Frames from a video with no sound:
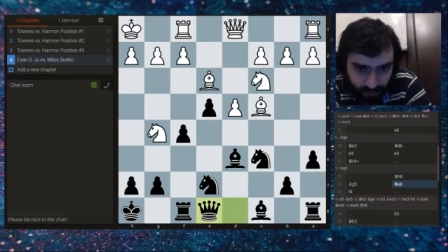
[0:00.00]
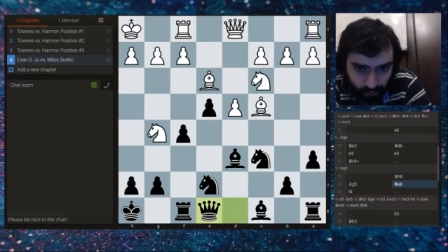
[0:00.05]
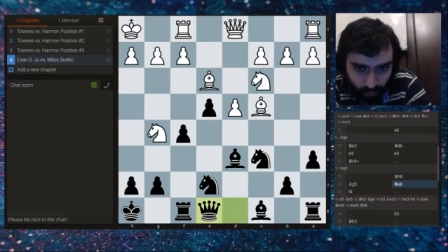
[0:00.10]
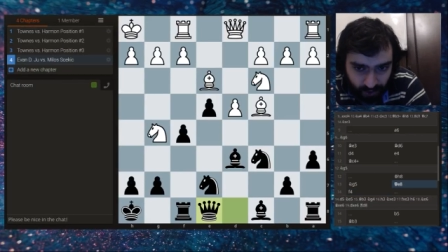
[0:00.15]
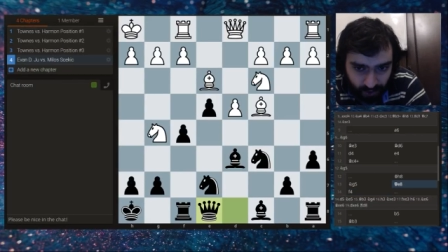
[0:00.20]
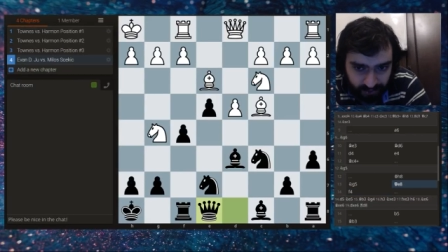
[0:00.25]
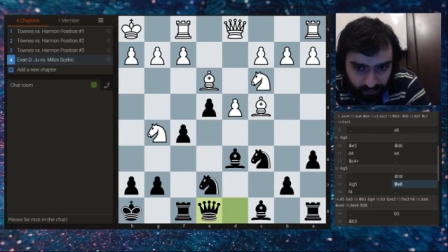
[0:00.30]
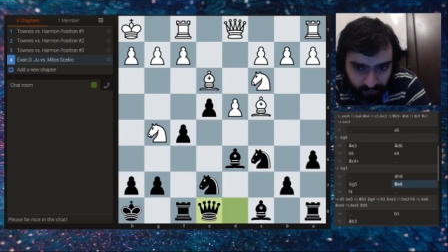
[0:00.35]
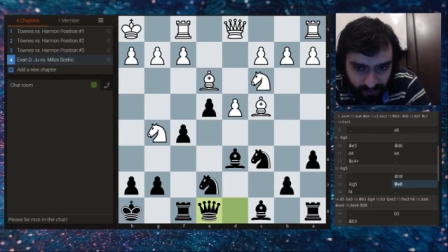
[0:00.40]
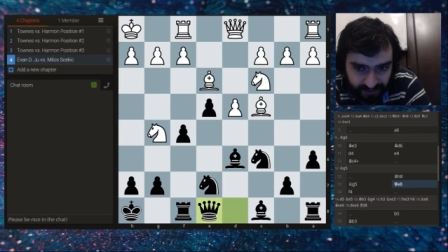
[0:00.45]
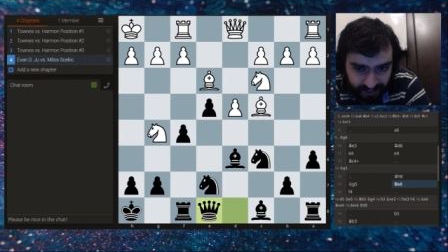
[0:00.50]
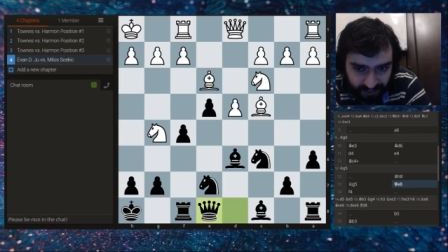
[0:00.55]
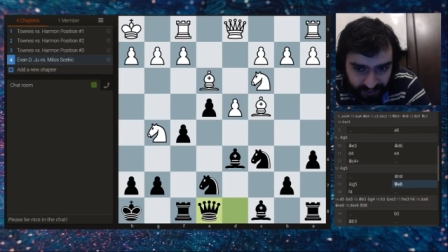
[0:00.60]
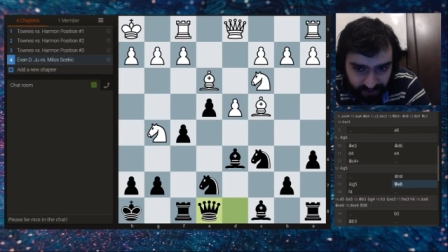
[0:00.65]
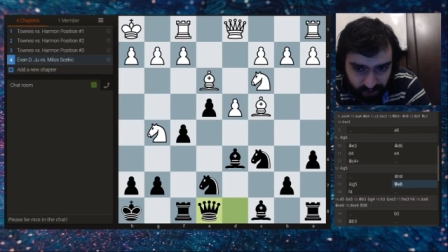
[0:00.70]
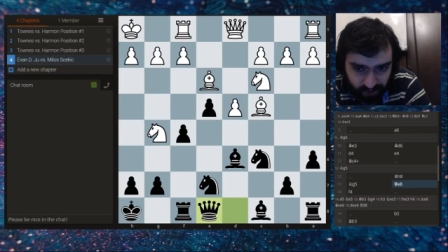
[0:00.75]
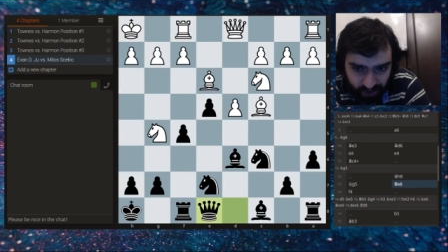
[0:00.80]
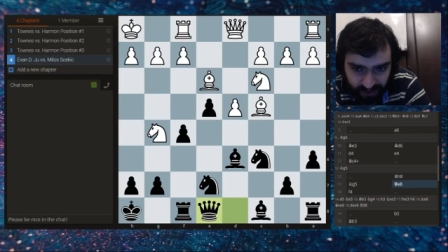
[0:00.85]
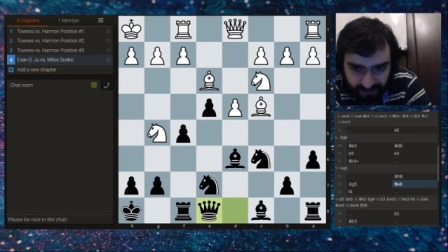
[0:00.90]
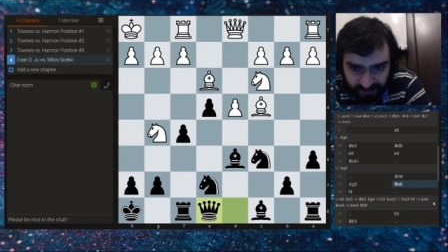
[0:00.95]
White was
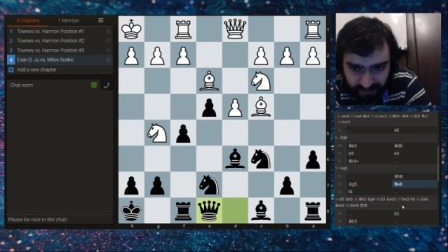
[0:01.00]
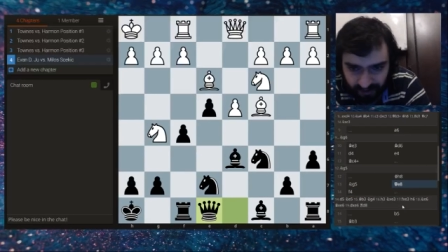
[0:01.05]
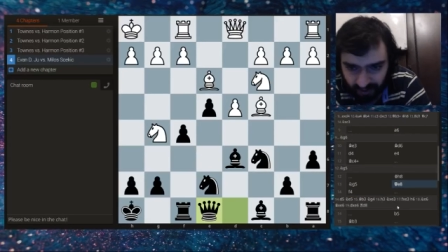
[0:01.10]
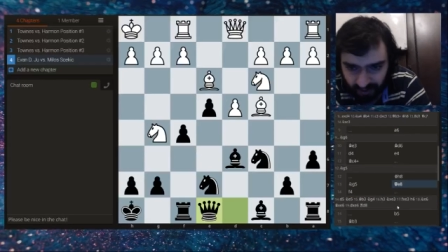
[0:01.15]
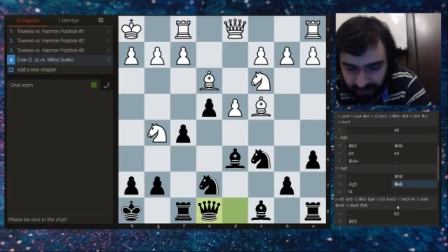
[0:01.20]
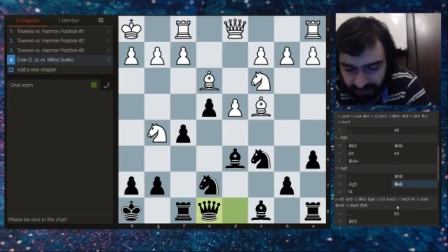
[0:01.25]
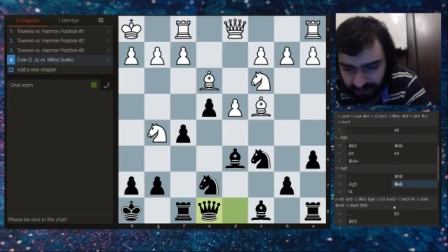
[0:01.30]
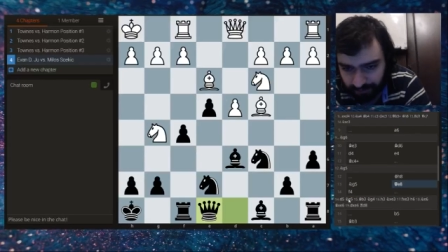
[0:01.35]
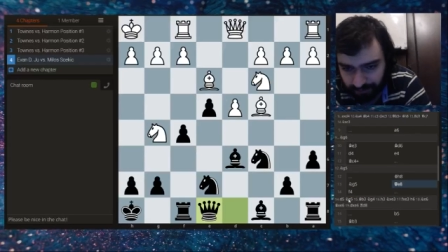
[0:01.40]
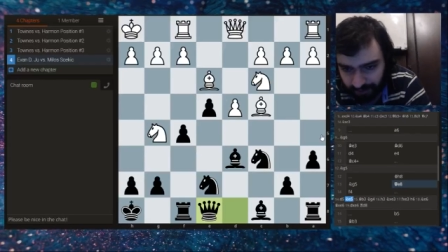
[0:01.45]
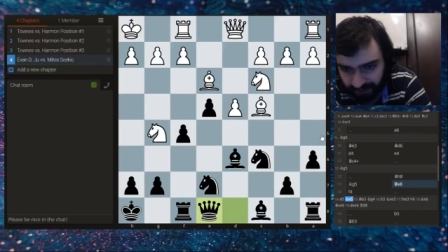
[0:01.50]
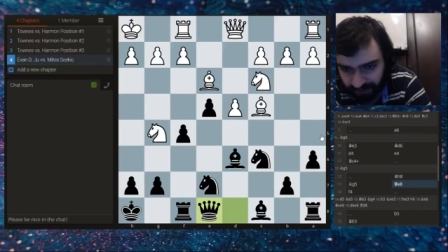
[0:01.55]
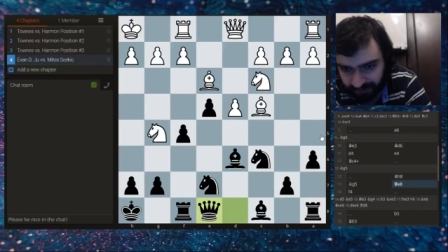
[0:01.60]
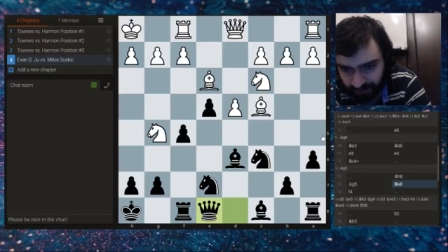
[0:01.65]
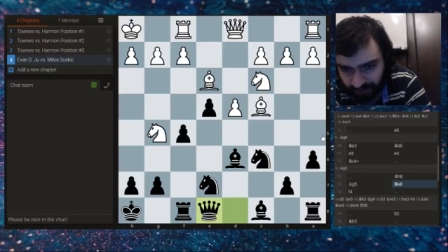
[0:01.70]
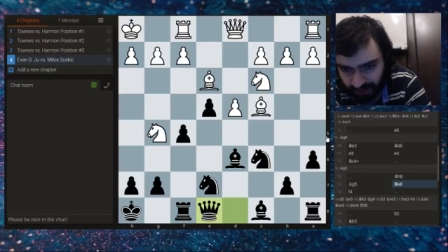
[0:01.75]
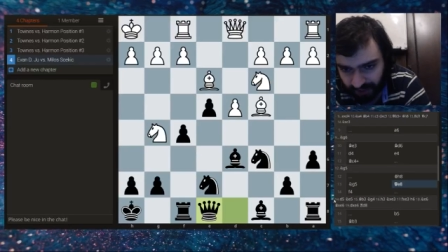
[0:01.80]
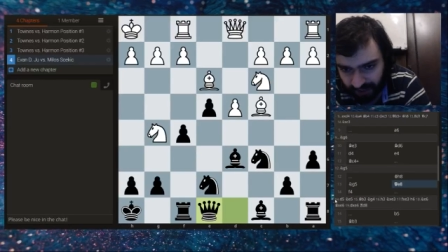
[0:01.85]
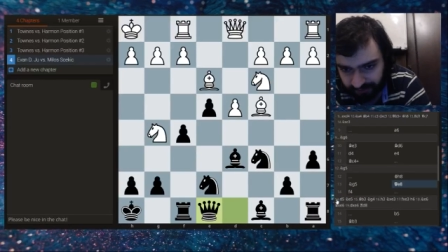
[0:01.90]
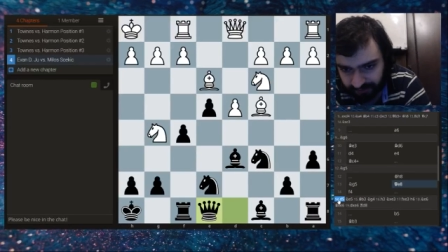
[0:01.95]
actually slightly
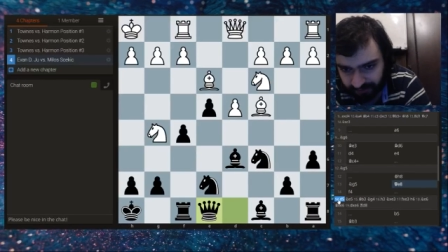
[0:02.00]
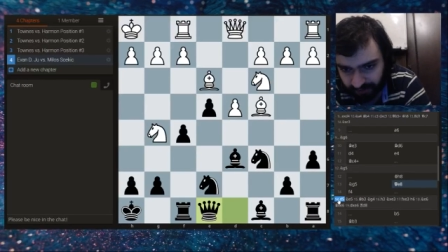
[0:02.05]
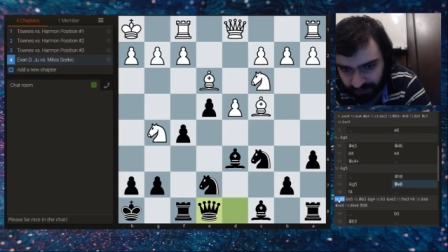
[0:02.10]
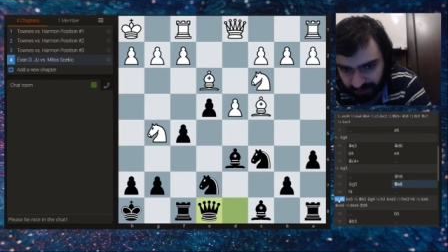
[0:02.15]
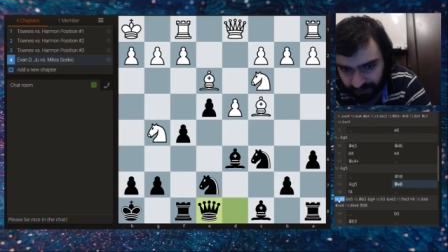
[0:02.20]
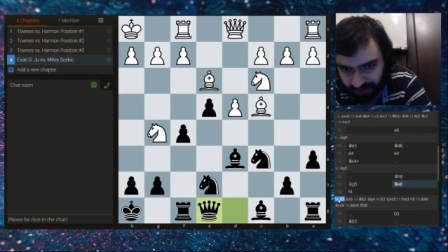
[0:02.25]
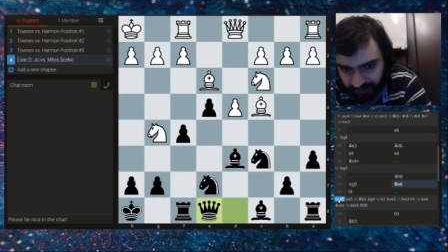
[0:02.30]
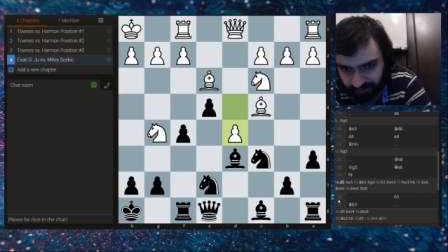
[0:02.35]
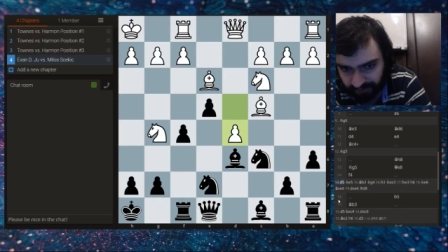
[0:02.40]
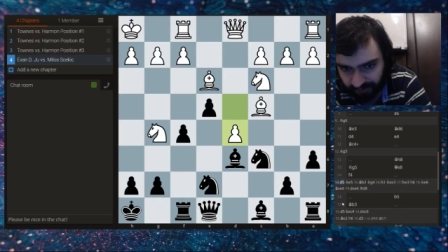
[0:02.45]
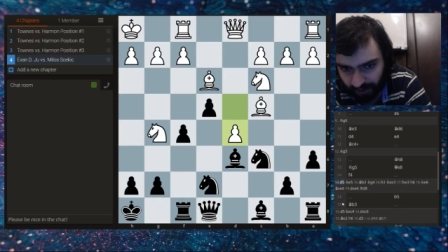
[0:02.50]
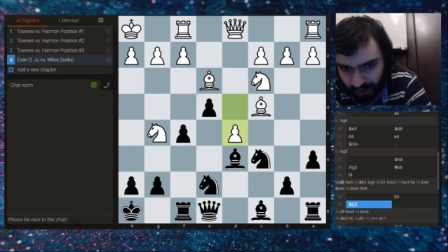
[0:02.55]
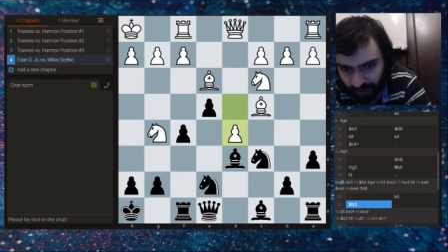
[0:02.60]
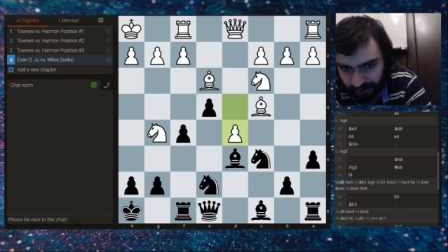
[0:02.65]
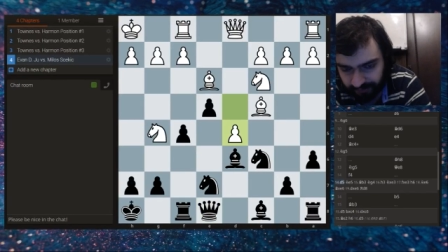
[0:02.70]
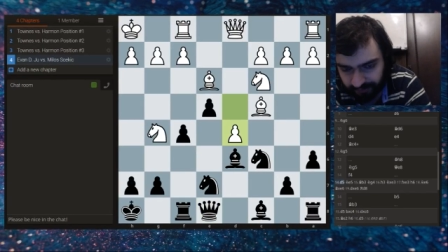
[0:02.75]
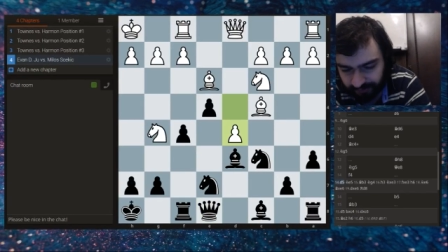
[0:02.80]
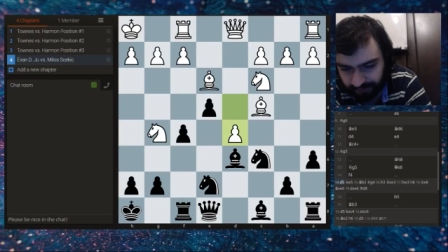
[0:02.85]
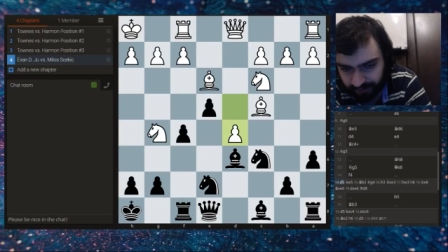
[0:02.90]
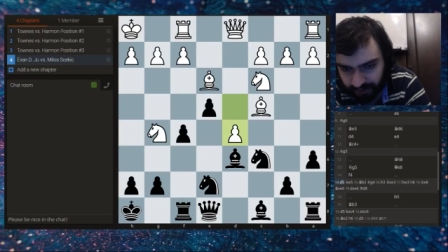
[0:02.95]
better after
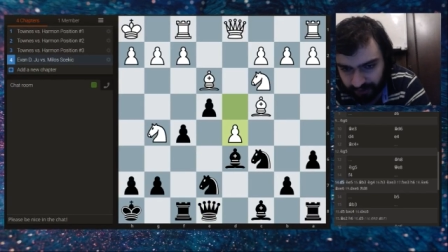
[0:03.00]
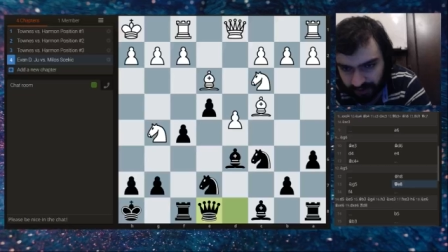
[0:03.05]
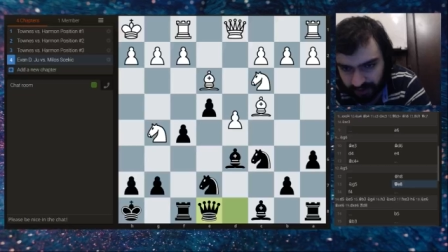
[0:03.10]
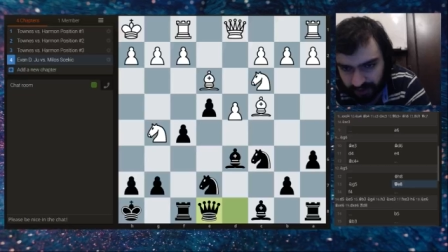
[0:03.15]
d5,